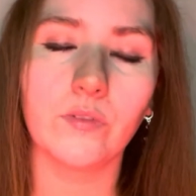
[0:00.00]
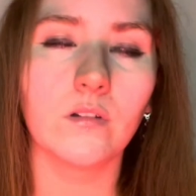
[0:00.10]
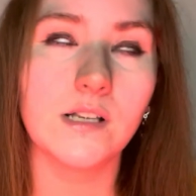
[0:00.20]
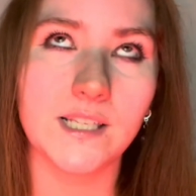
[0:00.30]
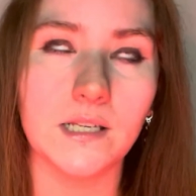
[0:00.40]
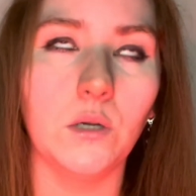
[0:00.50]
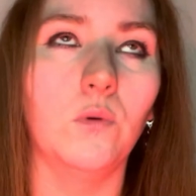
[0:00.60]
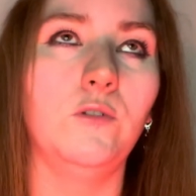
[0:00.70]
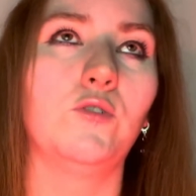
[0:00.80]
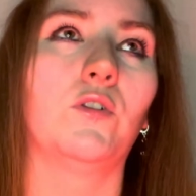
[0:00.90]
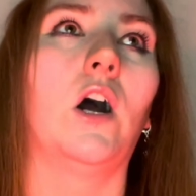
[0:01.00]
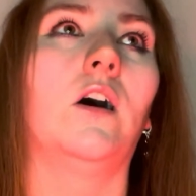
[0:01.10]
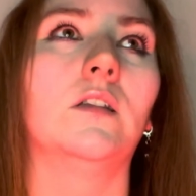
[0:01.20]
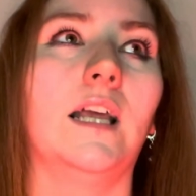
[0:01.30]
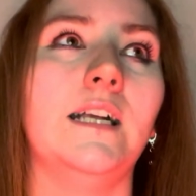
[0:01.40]
sequels
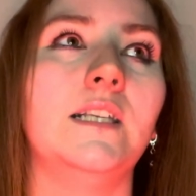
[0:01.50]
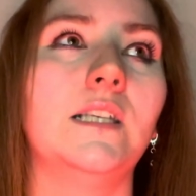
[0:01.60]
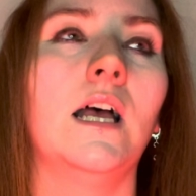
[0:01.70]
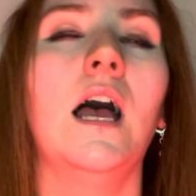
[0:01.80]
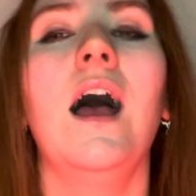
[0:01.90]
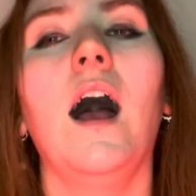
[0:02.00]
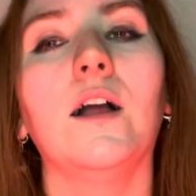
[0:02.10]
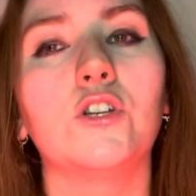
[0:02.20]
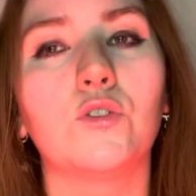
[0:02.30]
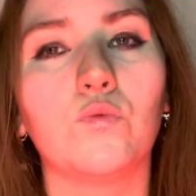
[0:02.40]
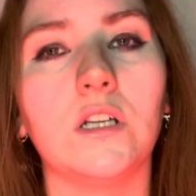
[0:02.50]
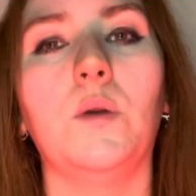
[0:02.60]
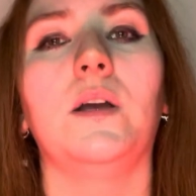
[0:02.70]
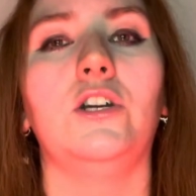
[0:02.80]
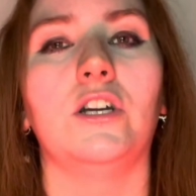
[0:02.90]
regardless. I just really
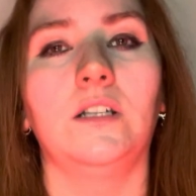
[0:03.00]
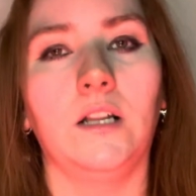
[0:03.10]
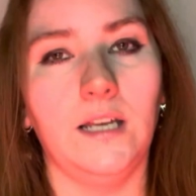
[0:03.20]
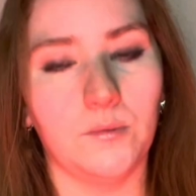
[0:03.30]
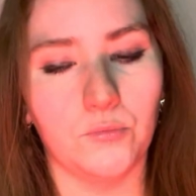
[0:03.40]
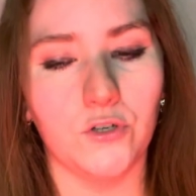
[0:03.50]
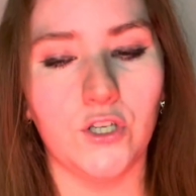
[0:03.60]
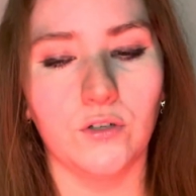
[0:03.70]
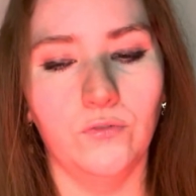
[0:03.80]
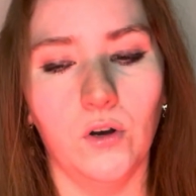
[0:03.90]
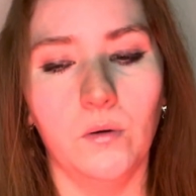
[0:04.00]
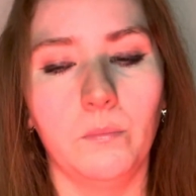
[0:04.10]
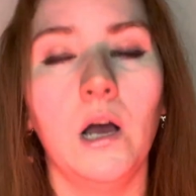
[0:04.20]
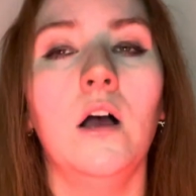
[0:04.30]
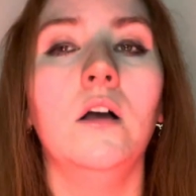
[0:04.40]
wish it had cleared more stuff up.
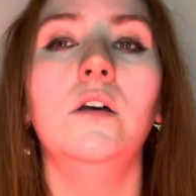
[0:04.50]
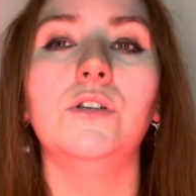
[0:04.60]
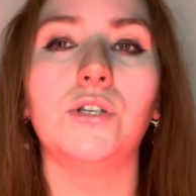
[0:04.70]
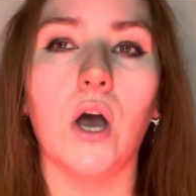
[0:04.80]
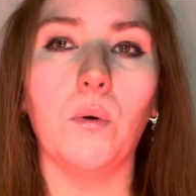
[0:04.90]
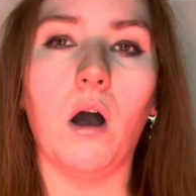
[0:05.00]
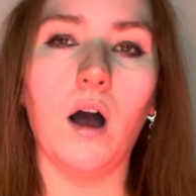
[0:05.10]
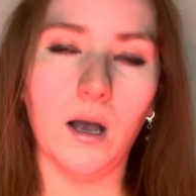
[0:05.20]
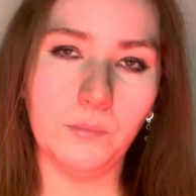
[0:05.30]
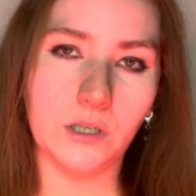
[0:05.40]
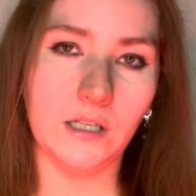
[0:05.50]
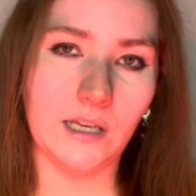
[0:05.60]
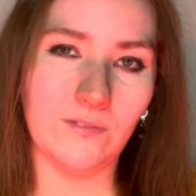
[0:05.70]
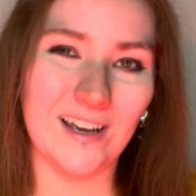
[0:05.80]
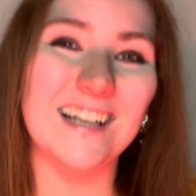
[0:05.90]
So I'm going to
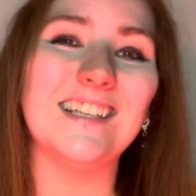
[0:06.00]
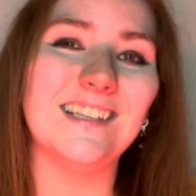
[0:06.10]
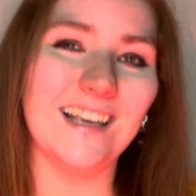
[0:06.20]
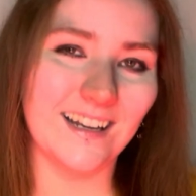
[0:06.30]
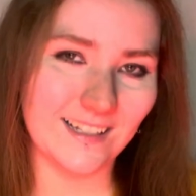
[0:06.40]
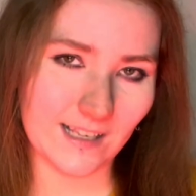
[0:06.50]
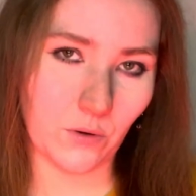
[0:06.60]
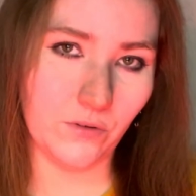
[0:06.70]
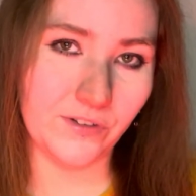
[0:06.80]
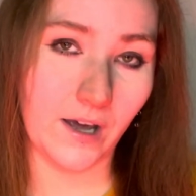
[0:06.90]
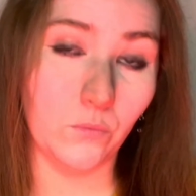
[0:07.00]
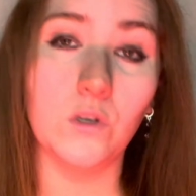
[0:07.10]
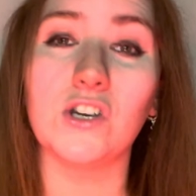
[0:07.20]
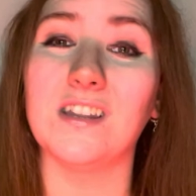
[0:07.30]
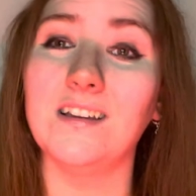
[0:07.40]
give it a 6 out of 10,
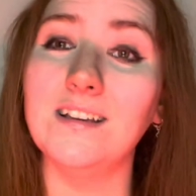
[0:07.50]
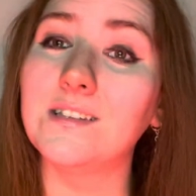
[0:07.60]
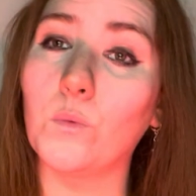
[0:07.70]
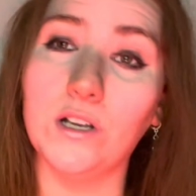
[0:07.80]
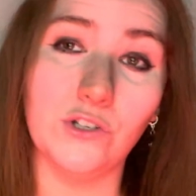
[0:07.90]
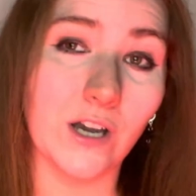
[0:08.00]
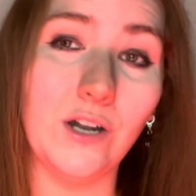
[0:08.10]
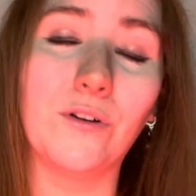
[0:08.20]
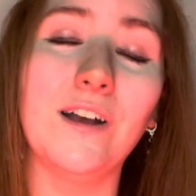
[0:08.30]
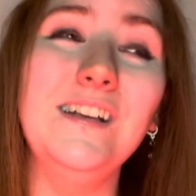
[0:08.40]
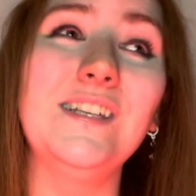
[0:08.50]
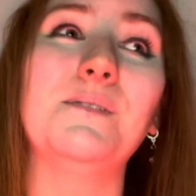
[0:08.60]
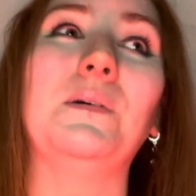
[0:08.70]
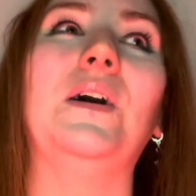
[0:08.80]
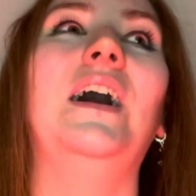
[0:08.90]
which I think is quite generous,
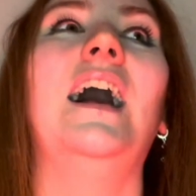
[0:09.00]
but